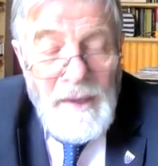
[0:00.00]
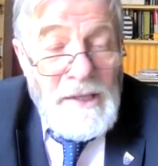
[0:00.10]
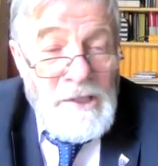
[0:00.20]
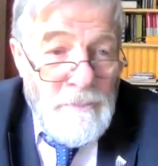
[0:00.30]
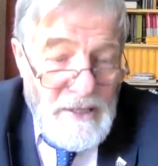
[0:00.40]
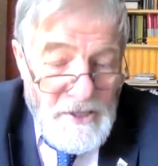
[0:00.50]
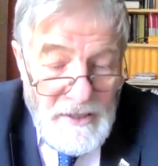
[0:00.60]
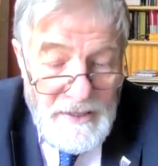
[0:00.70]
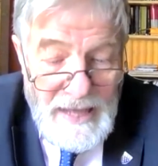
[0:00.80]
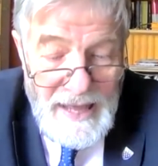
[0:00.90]

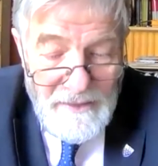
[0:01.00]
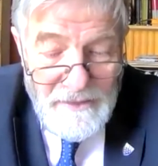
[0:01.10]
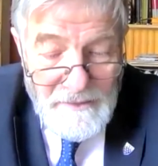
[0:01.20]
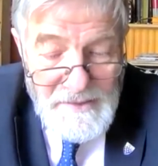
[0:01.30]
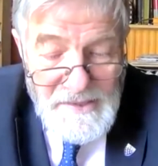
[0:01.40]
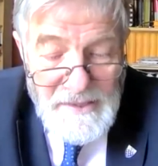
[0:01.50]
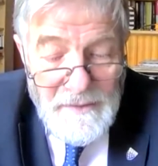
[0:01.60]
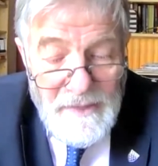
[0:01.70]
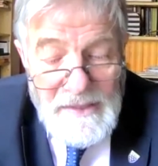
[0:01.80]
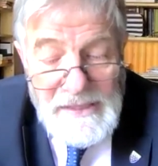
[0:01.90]
Especially in Athens,
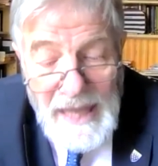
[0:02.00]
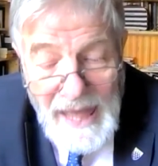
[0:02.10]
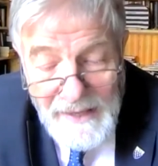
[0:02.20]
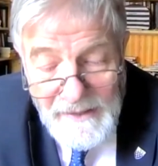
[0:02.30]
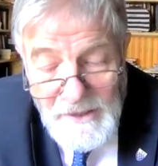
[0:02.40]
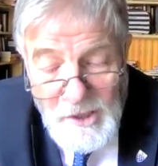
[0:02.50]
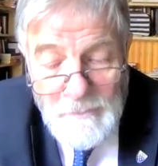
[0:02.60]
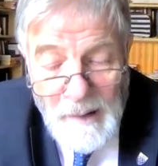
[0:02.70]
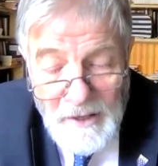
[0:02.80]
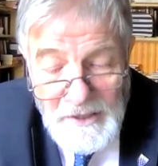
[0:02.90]
this lack
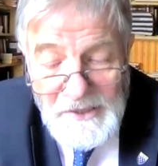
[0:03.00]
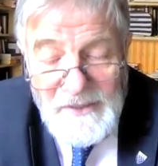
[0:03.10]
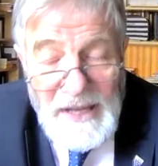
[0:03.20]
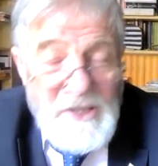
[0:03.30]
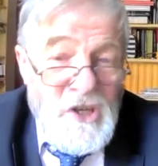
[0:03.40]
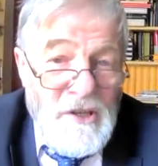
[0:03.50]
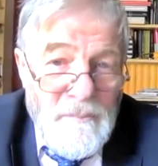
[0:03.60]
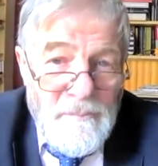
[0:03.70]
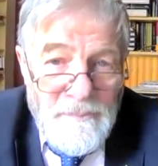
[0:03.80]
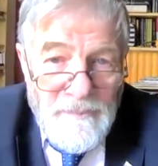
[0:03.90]
sparks tension,
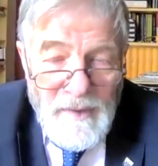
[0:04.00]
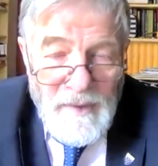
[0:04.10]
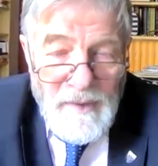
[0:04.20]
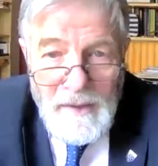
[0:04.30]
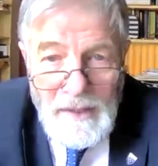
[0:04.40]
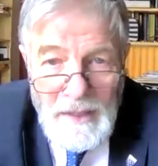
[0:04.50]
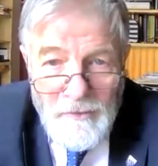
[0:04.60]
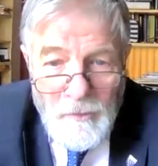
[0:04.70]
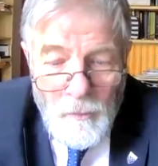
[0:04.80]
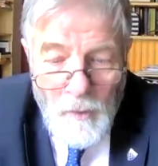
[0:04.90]

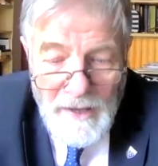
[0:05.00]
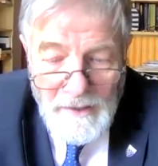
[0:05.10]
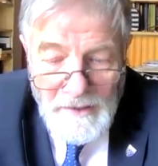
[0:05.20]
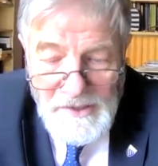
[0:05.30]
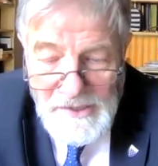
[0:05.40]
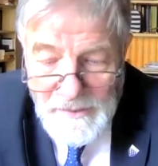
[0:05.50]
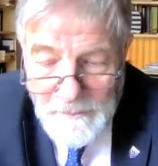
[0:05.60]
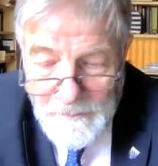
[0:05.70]
even riots.